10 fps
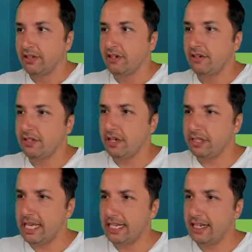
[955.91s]
on on
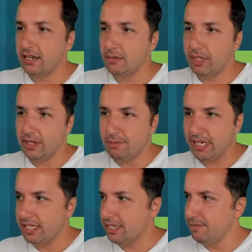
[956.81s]
that angle, but but
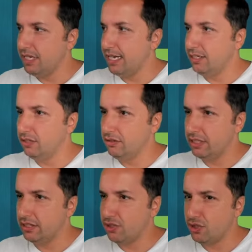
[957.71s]
it seems nice to look at
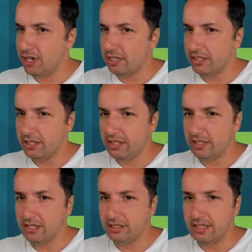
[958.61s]
this chart and see
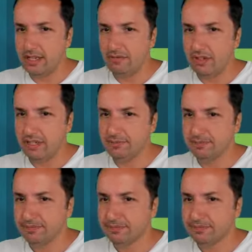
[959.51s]
that I definitely.